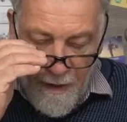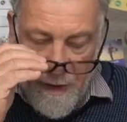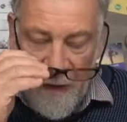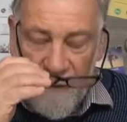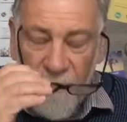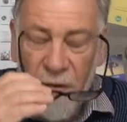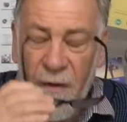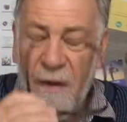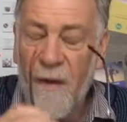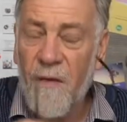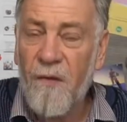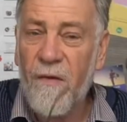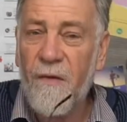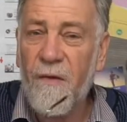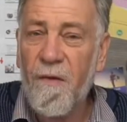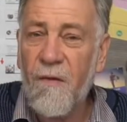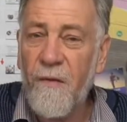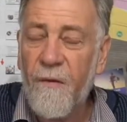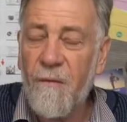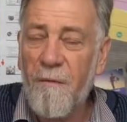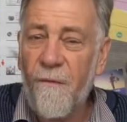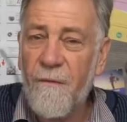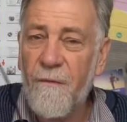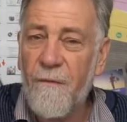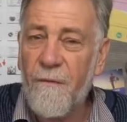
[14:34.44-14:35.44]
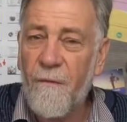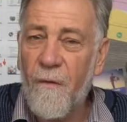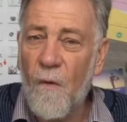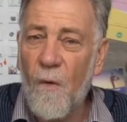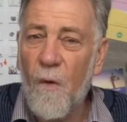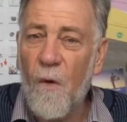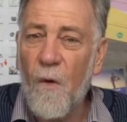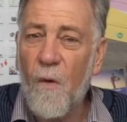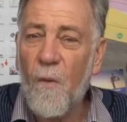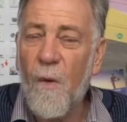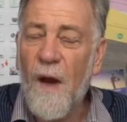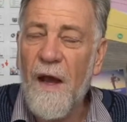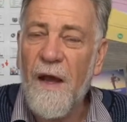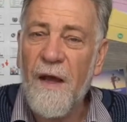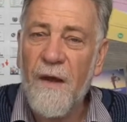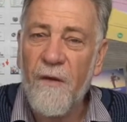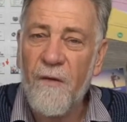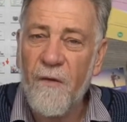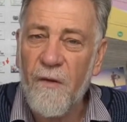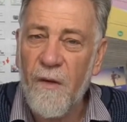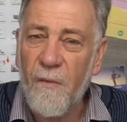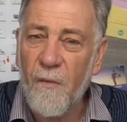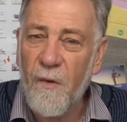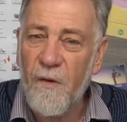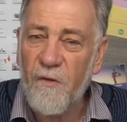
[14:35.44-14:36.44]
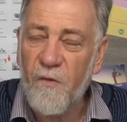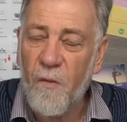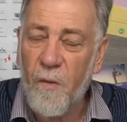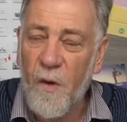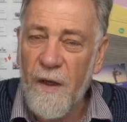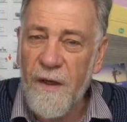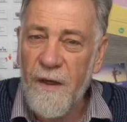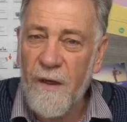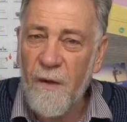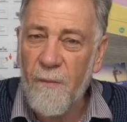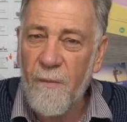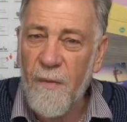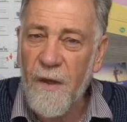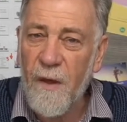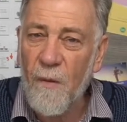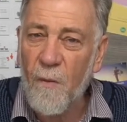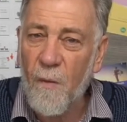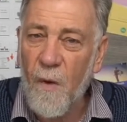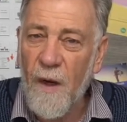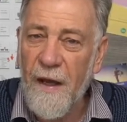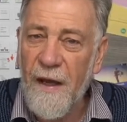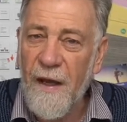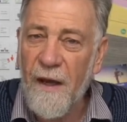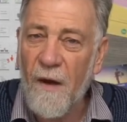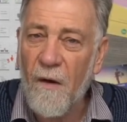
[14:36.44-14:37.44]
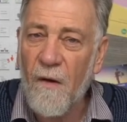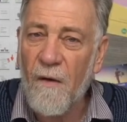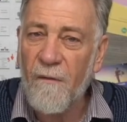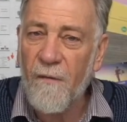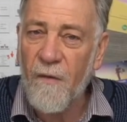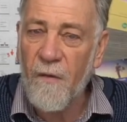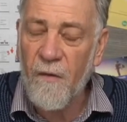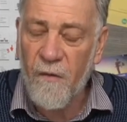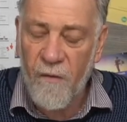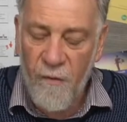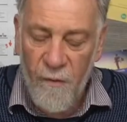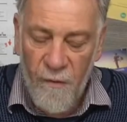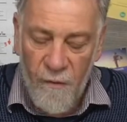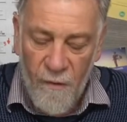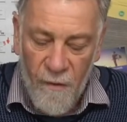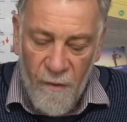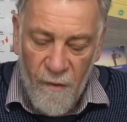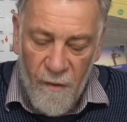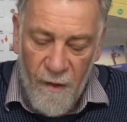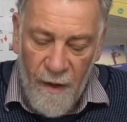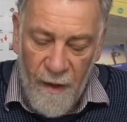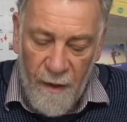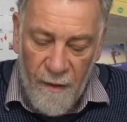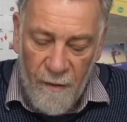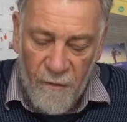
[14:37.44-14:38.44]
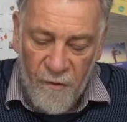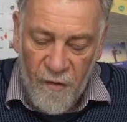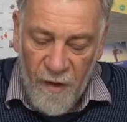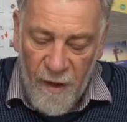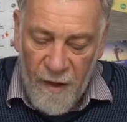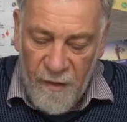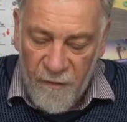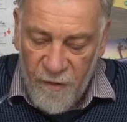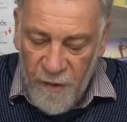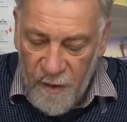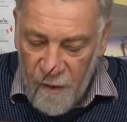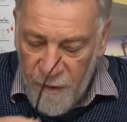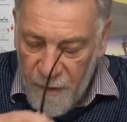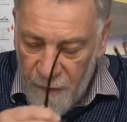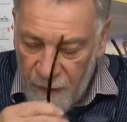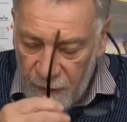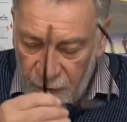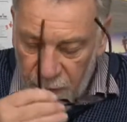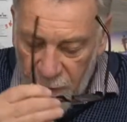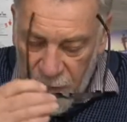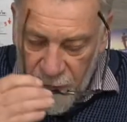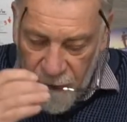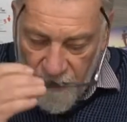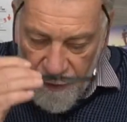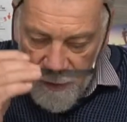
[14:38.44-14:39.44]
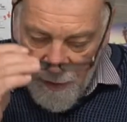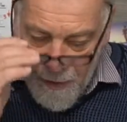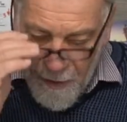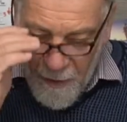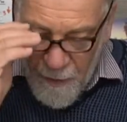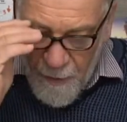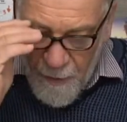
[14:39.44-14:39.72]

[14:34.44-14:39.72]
And there's 4 ways in which we can be aware of a student's changing needs.